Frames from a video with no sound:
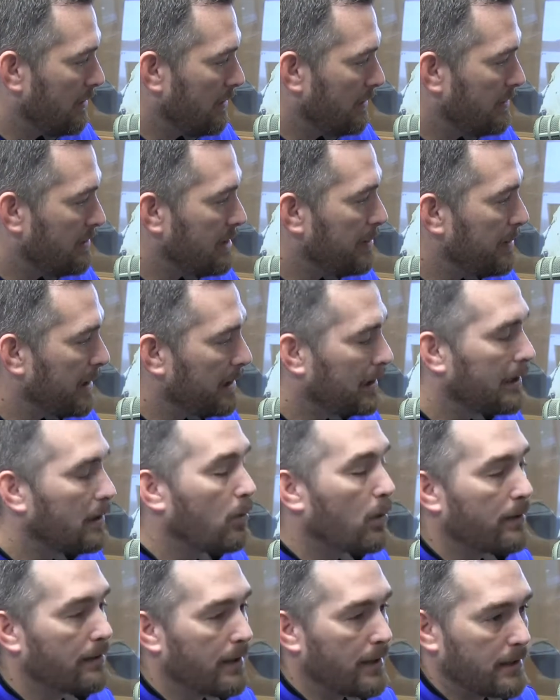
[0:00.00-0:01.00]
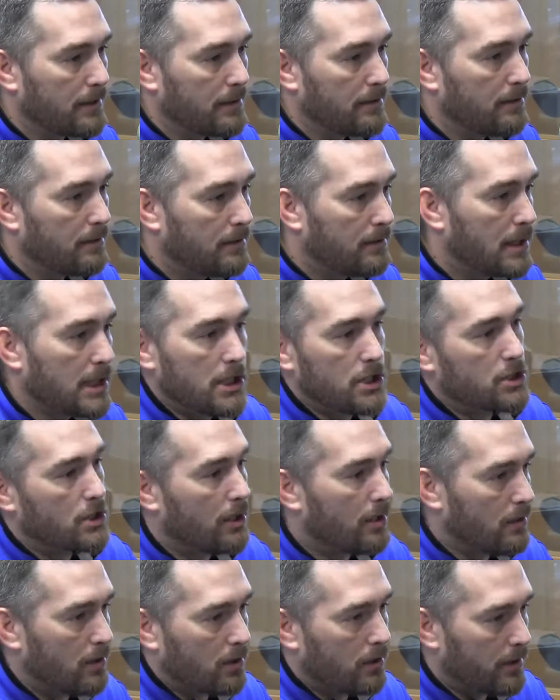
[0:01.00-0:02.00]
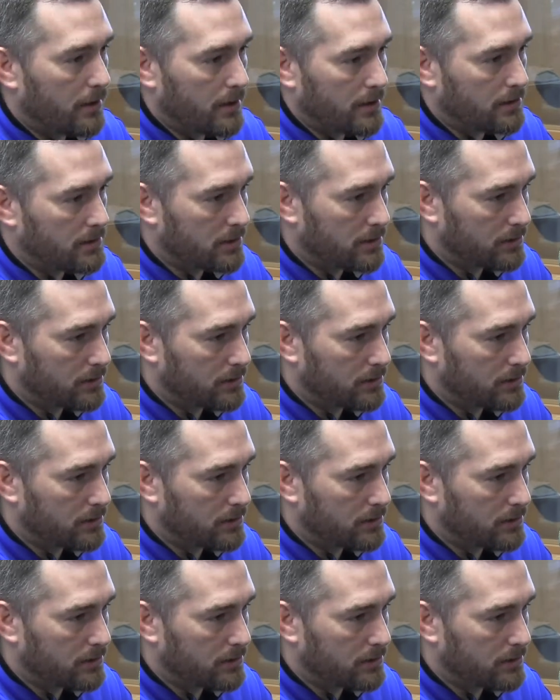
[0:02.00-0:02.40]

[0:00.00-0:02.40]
Typically, what they teach attorneys